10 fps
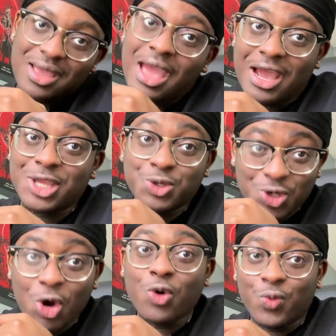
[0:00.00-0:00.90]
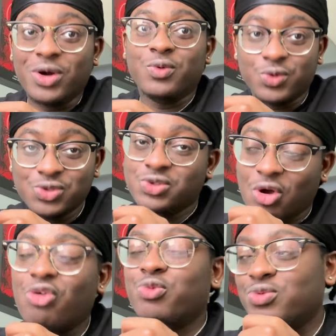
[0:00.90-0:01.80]
Now, you know, you
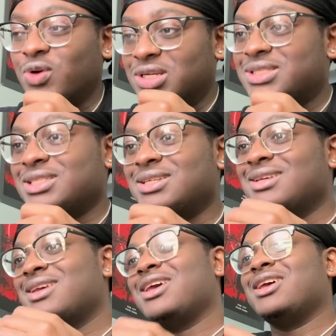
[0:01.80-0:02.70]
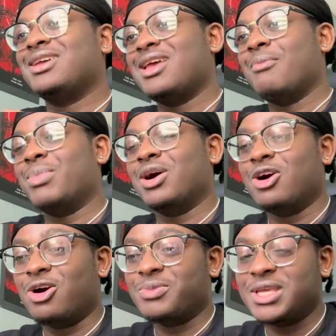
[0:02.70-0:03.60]
know what we want to see. But
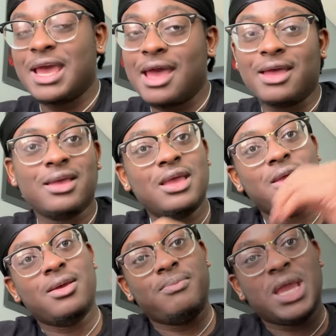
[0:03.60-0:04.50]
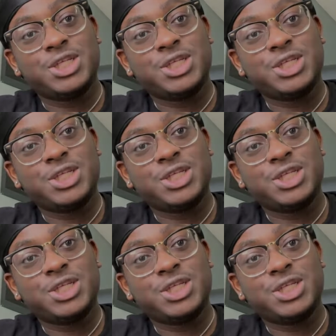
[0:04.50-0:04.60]
um, yeah, make